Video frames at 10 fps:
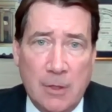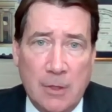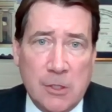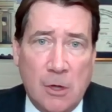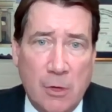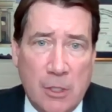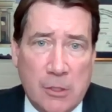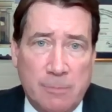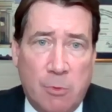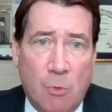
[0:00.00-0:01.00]
So it's
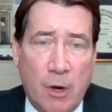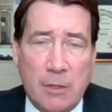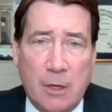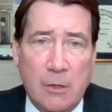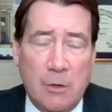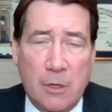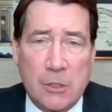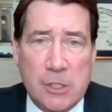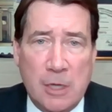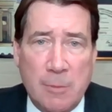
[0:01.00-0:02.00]
a point that you're going
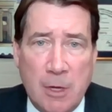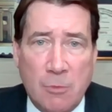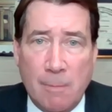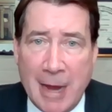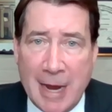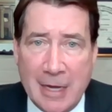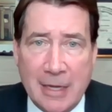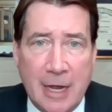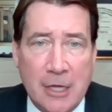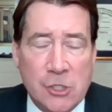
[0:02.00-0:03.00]
to see me remain
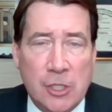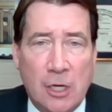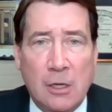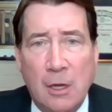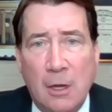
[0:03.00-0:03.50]
engaged in.